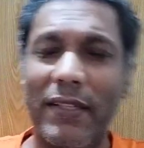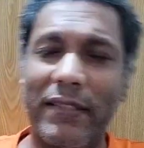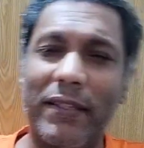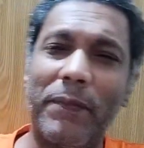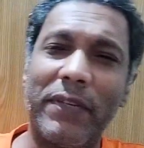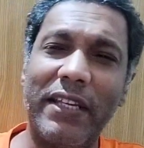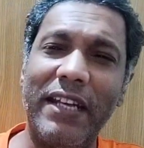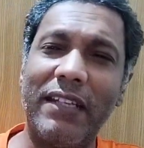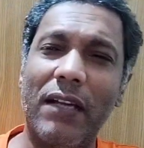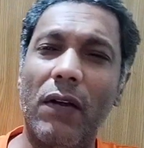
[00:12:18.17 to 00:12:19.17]
Some
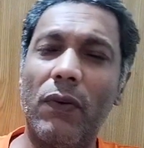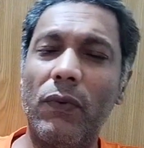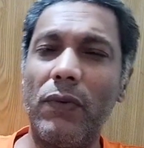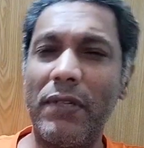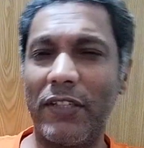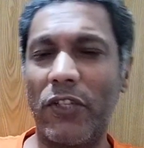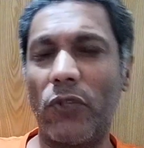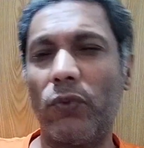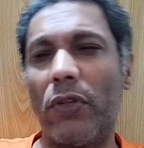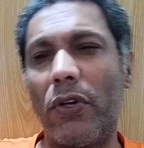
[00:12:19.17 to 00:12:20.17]
key towns
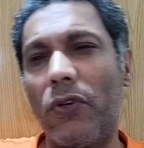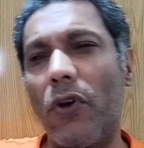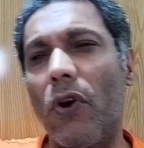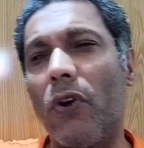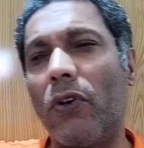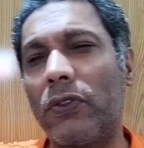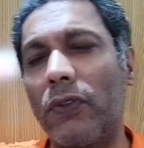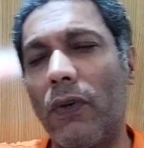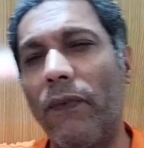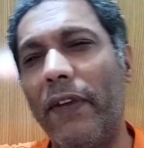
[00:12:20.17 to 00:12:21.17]
to the
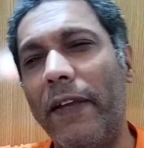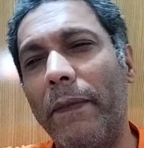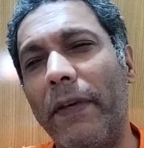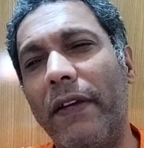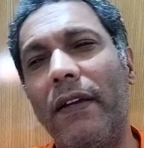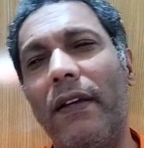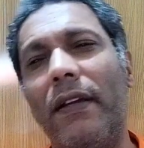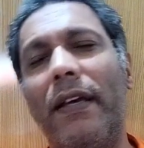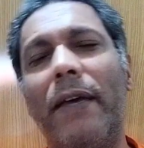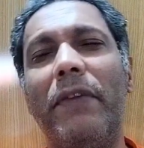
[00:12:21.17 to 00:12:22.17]
north of
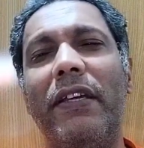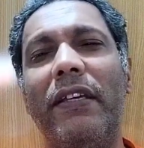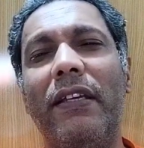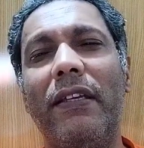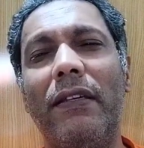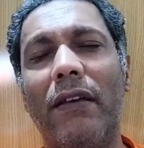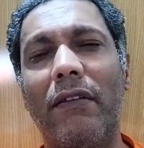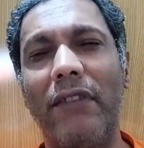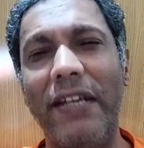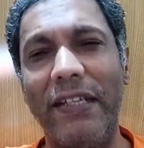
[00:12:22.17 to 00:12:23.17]
Lyman have been
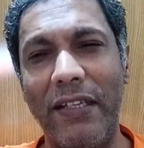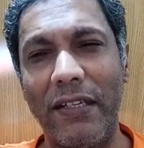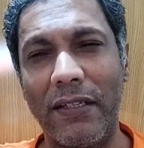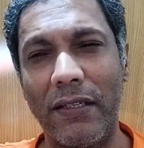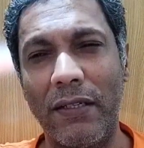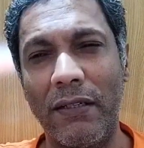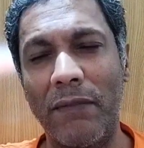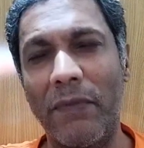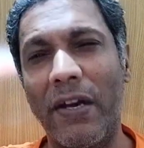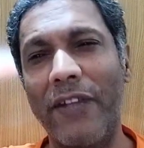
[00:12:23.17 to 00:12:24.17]

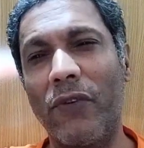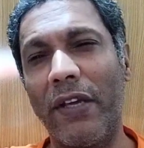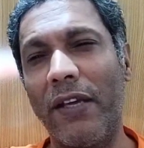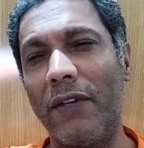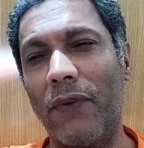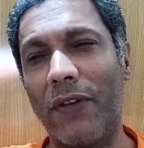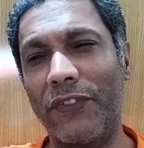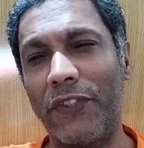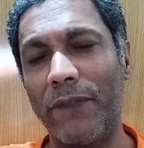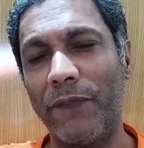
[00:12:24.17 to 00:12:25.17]
retaken by Ukrainian
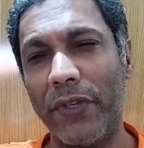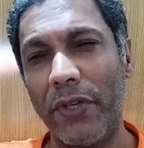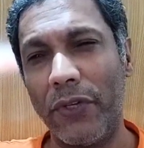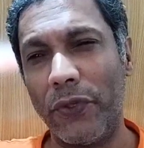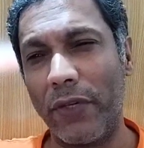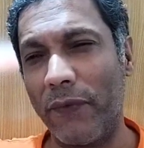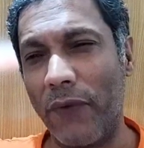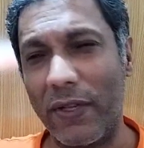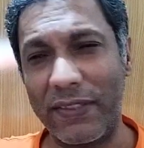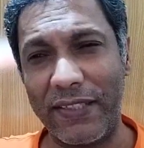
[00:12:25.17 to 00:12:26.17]
forces. Ukrainian
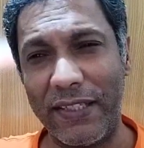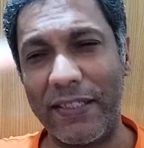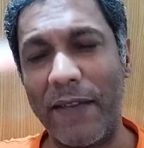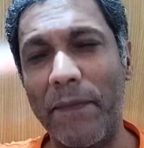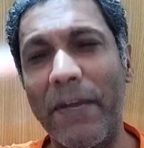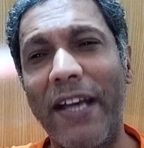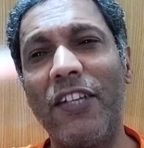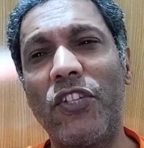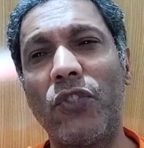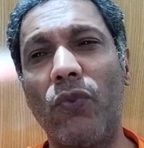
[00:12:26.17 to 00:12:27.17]
forces have
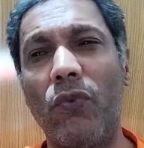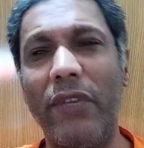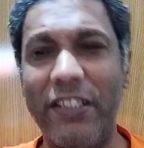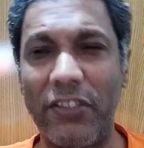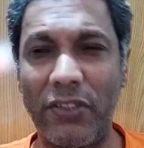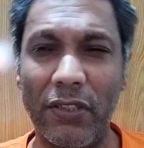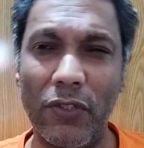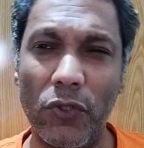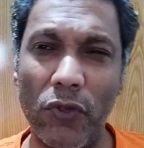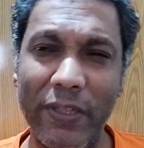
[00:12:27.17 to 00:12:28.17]
managed to reach
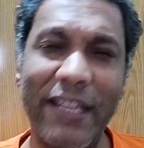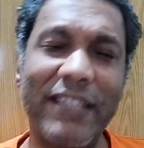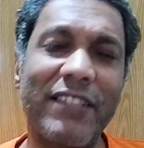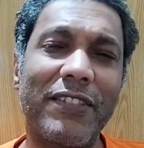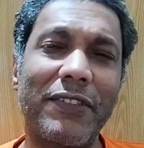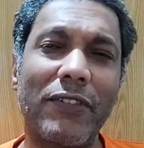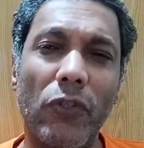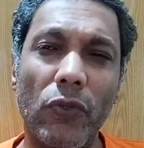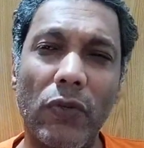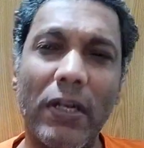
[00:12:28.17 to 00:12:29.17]
Donetsk,
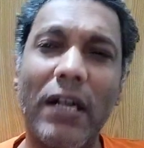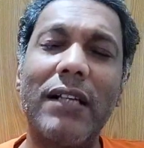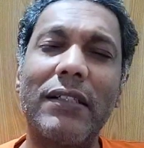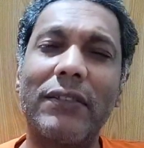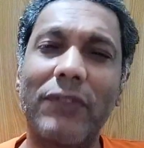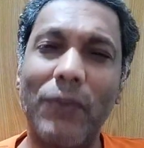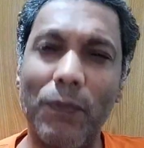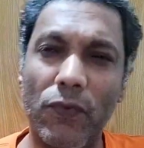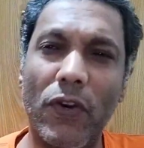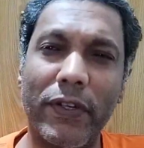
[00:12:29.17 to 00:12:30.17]
Luhansk
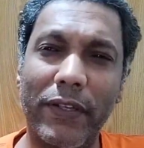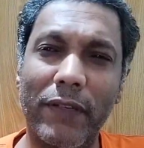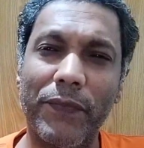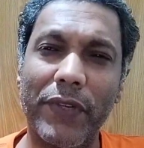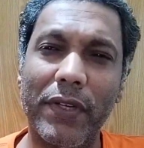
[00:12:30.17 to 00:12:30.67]
border.